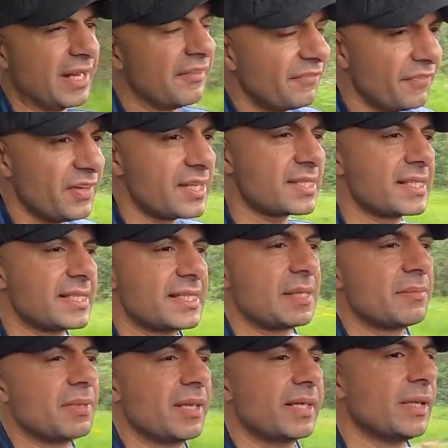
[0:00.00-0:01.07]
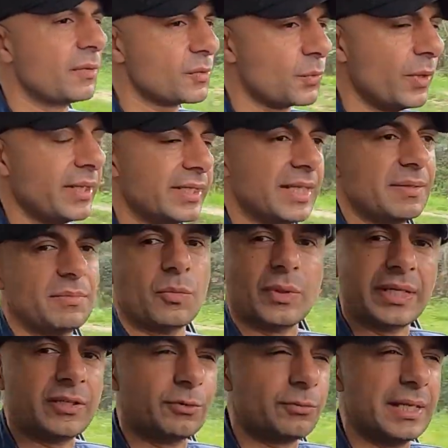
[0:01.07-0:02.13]
And at first it seemed like it was working, but
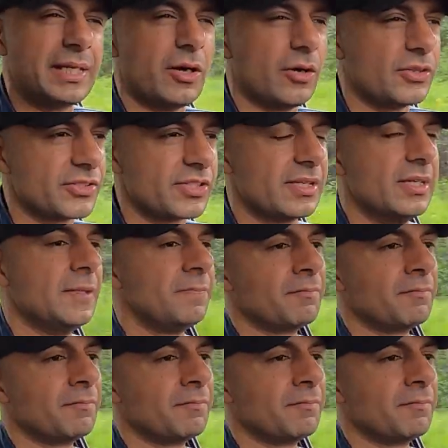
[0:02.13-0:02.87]
when it got really hot,